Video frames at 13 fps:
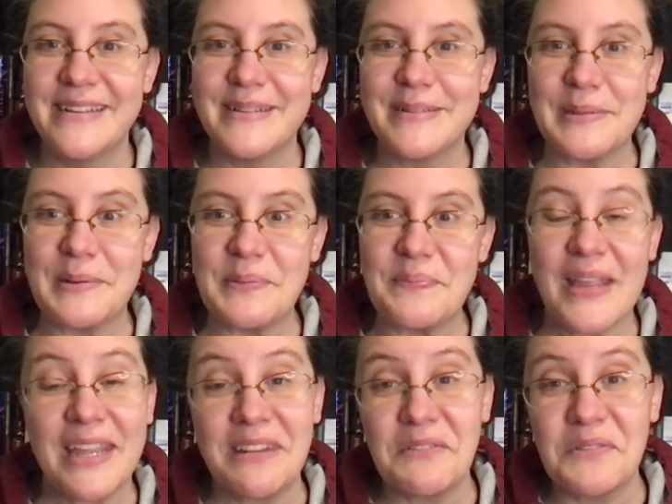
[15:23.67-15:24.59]
So
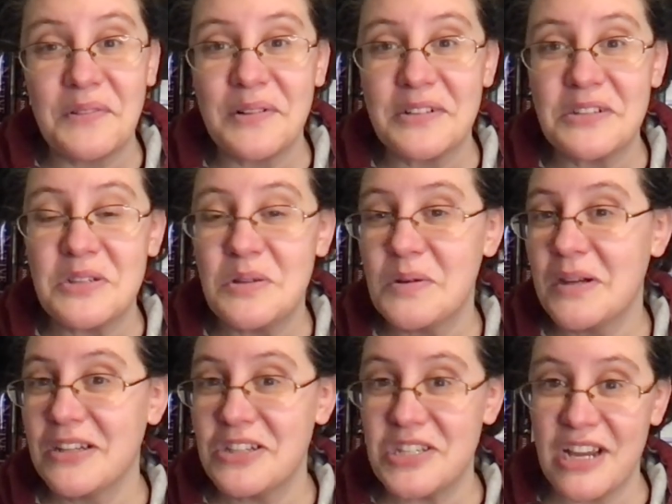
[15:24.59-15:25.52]
I look forward to
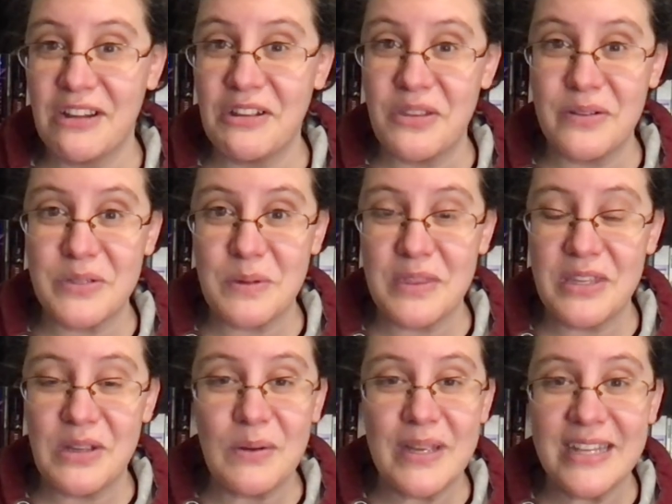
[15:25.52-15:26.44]
sharing those with
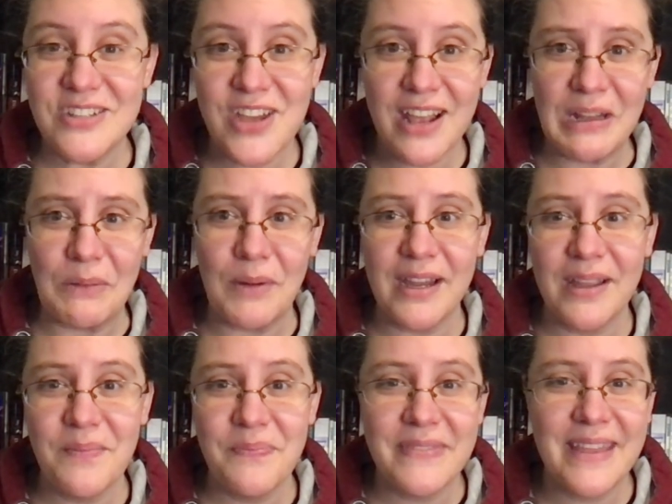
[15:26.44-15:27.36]
you in January.
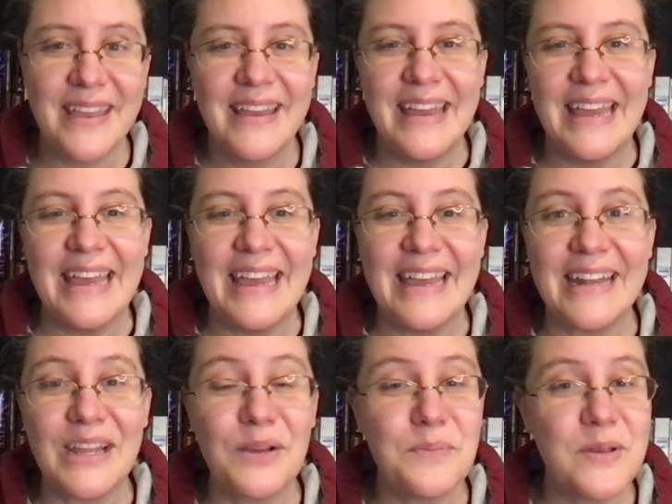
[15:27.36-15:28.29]
And
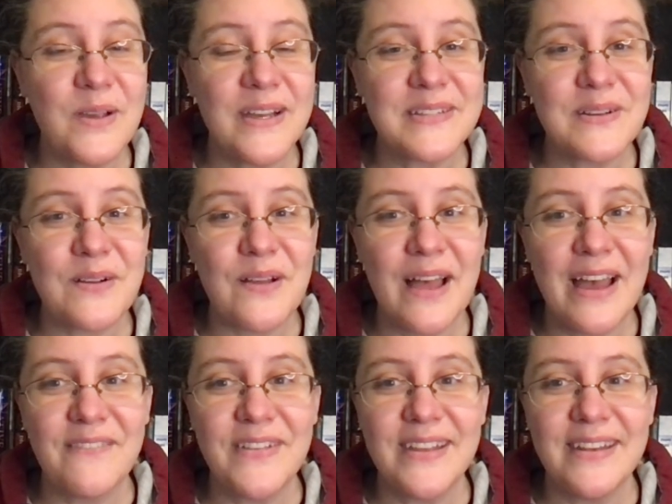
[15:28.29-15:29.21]
I hope you guys are all
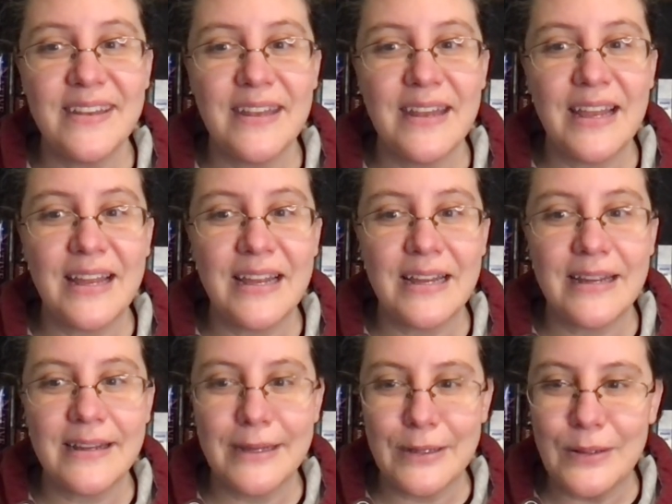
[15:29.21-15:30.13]
having
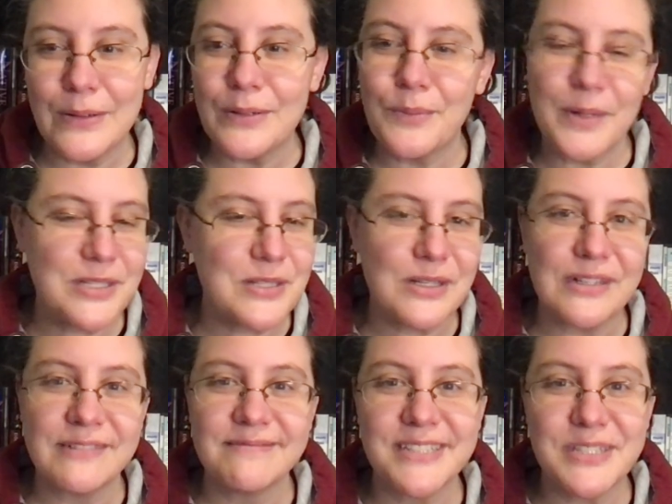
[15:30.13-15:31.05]
a good
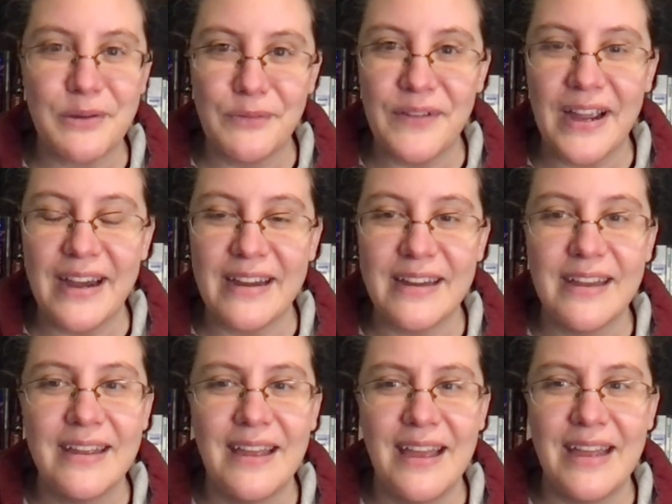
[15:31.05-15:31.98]
winter so far.
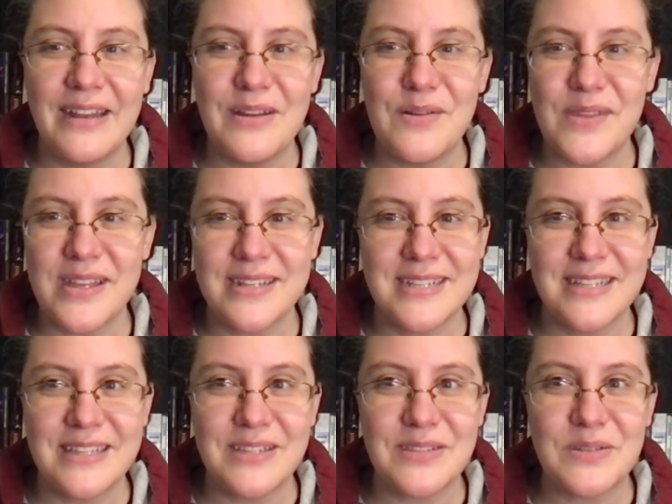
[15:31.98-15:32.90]
I know that
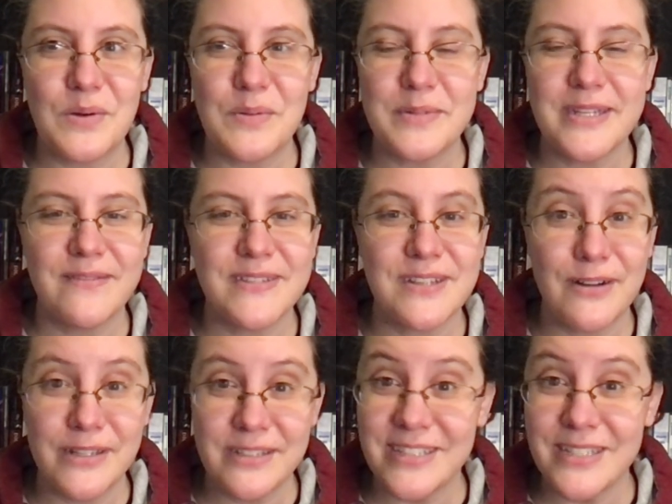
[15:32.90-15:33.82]
the storms have
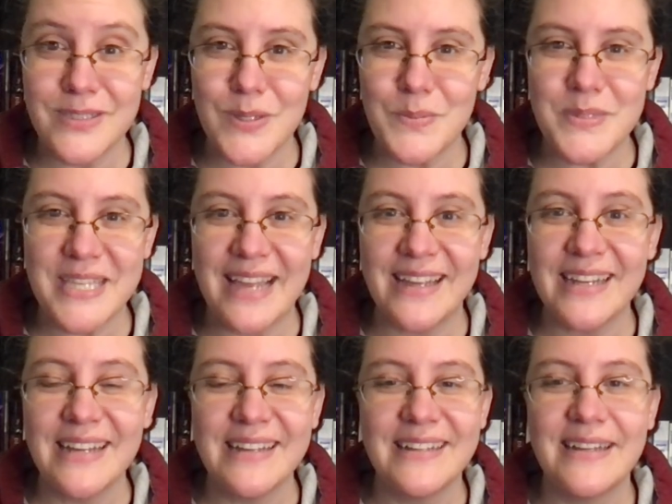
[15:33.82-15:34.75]
started to
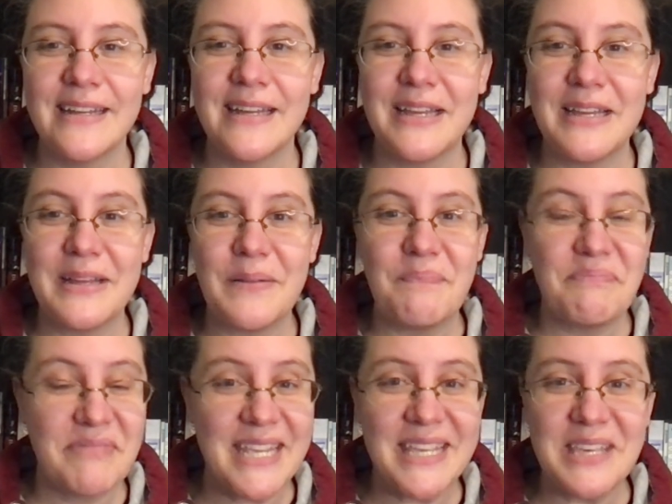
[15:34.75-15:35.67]
subside.
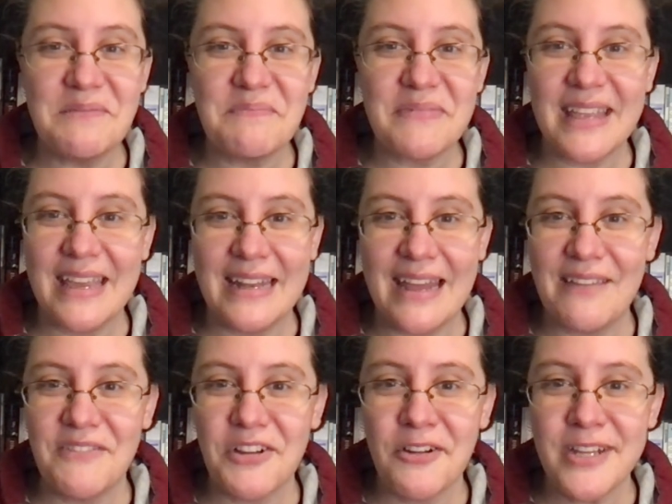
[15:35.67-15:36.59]
Thank you, and
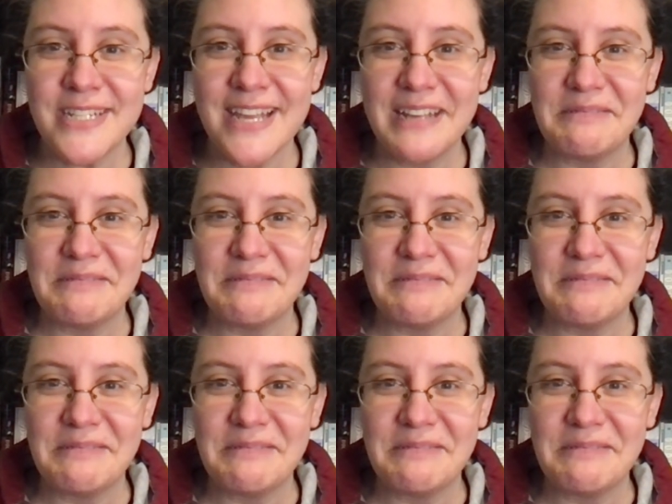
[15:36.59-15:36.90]
have a great day.